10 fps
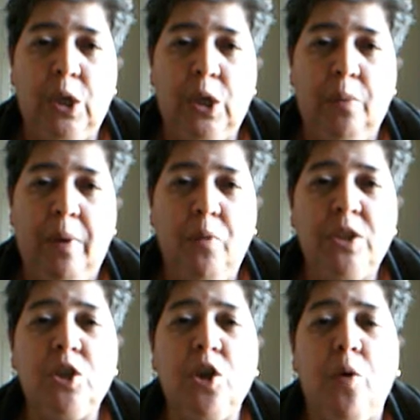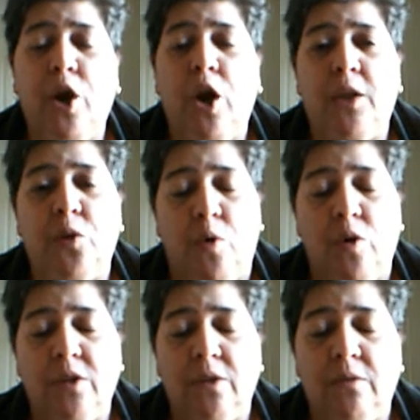about what's going on in the
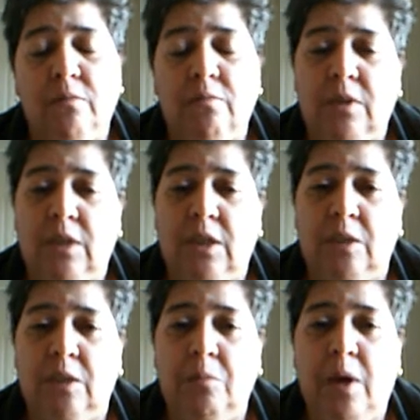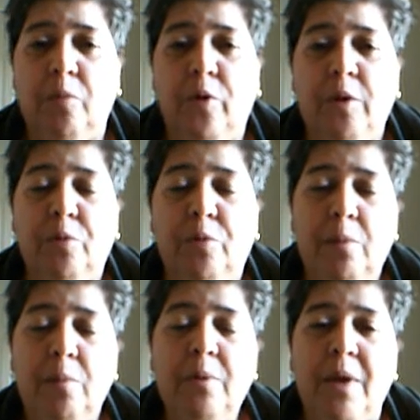world. I'm going to
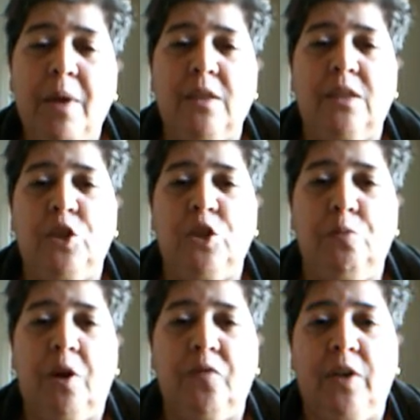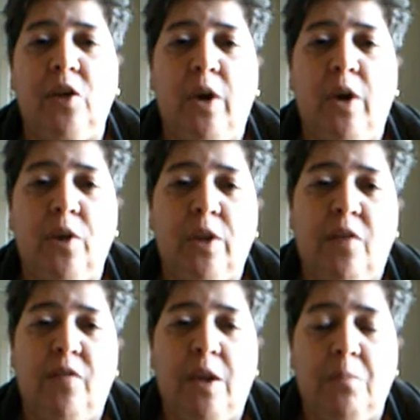probably make this a two-part video. I only
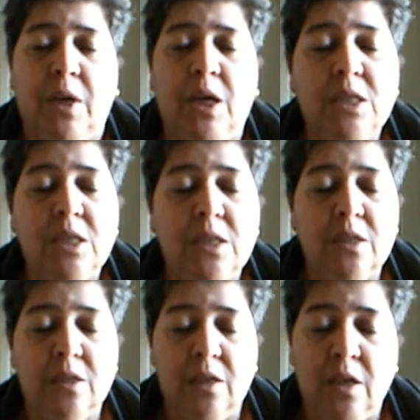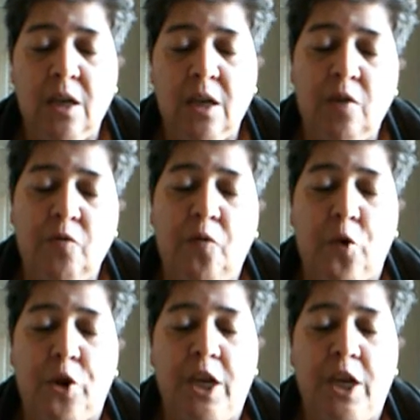have 8 minutes
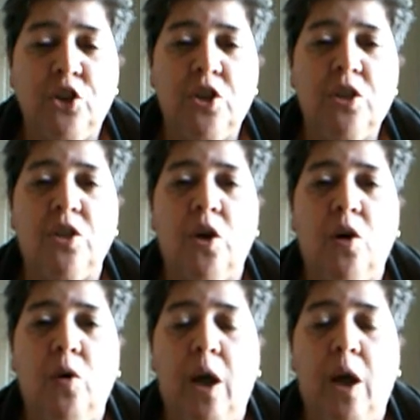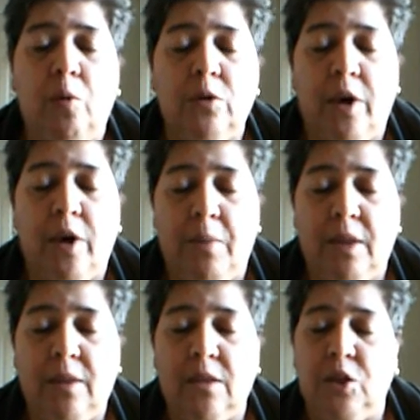for each, so I will try and make
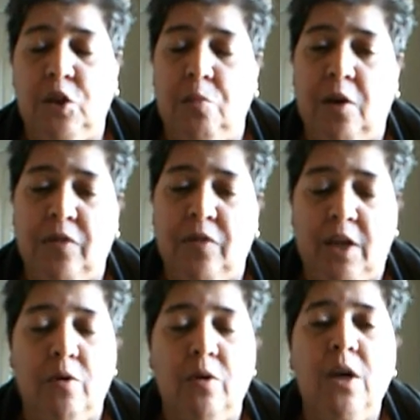this a two-part video.